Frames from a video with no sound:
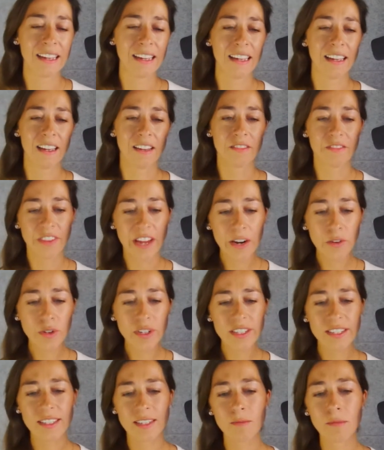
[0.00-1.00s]
Very
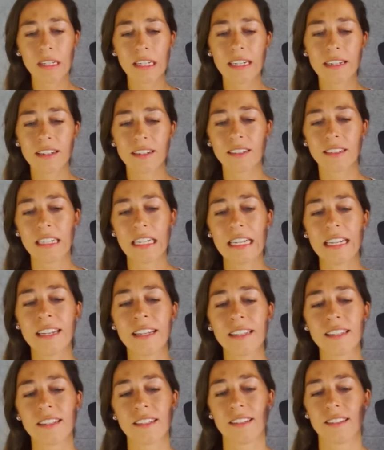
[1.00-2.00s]
similar
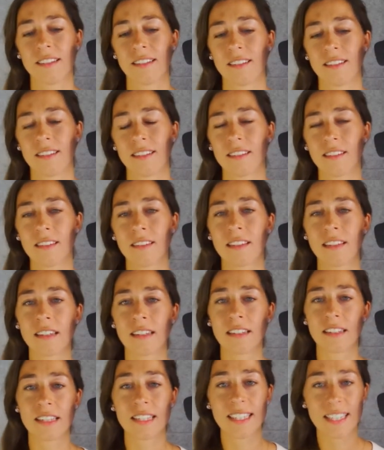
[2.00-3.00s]
is
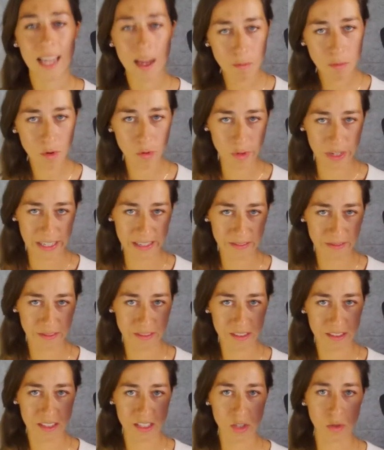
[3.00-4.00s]
the summary.
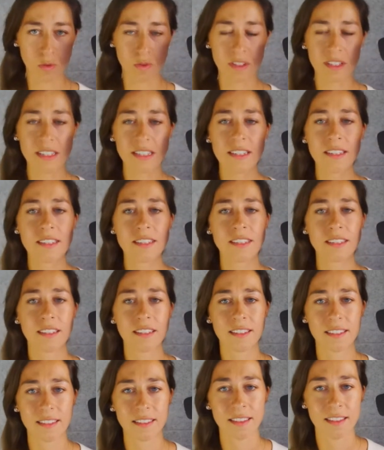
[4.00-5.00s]
So this is
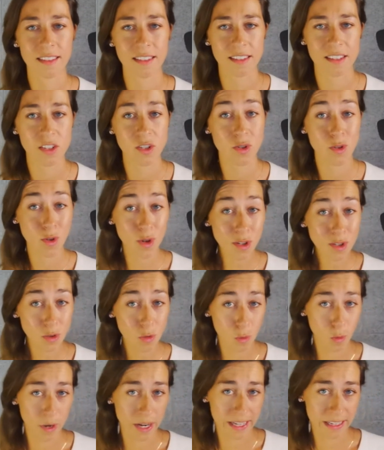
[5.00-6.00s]
the third
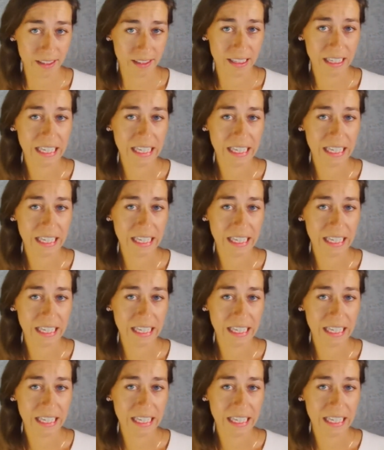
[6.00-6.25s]
way.